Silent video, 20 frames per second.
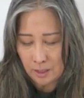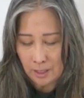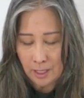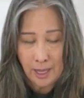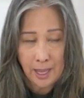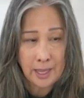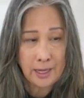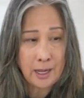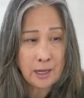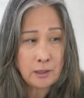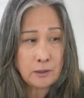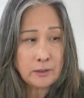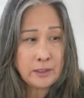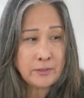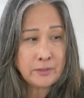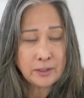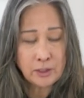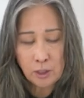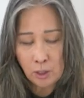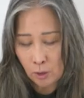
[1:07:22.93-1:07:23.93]
And I don't
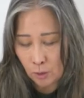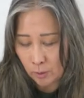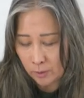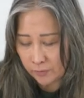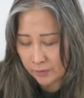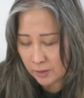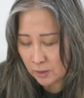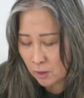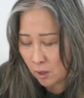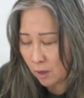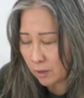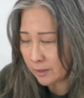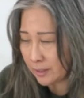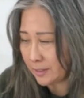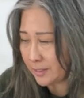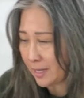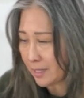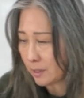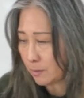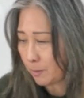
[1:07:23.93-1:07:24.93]
even know if it's called a
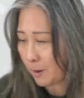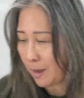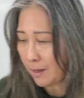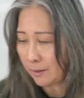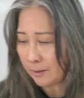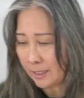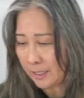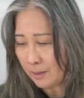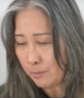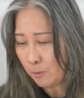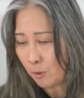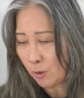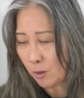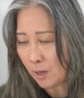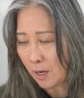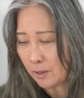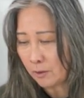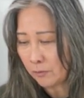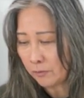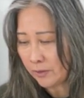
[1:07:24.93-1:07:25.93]
death pile anymore. I
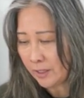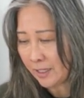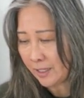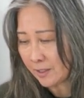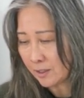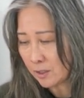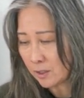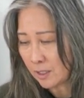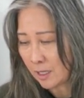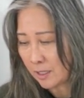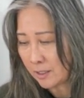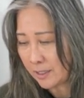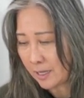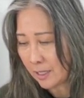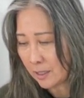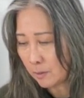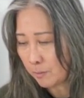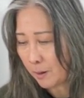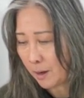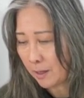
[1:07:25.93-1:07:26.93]
don't think it's a
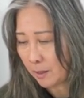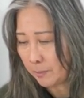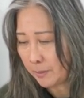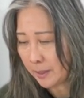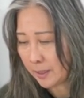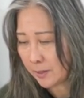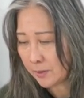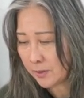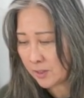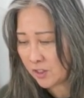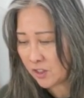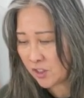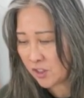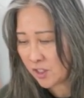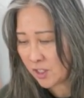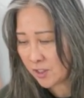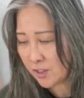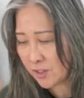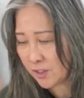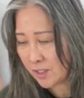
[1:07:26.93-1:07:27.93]
death pile, because it's
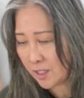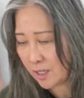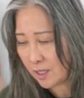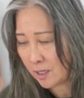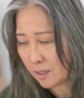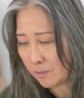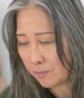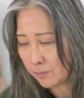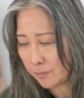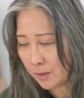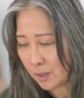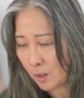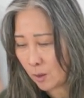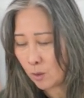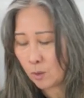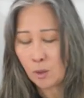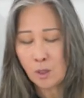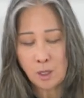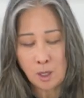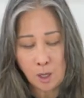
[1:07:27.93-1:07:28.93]
just
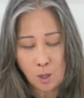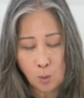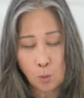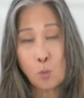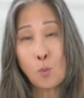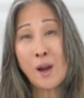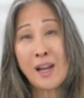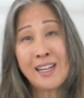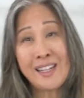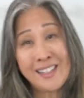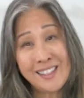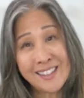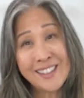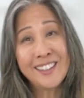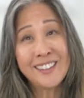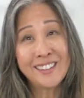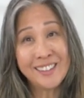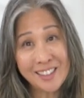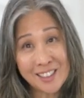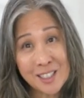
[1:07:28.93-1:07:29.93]
waiting to
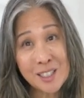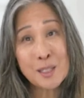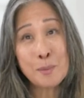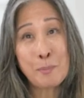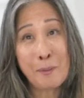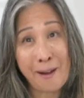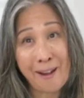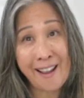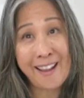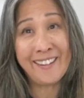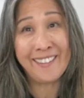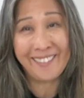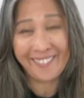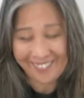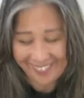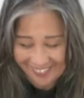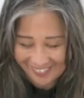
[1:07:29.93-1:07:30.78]
list pile.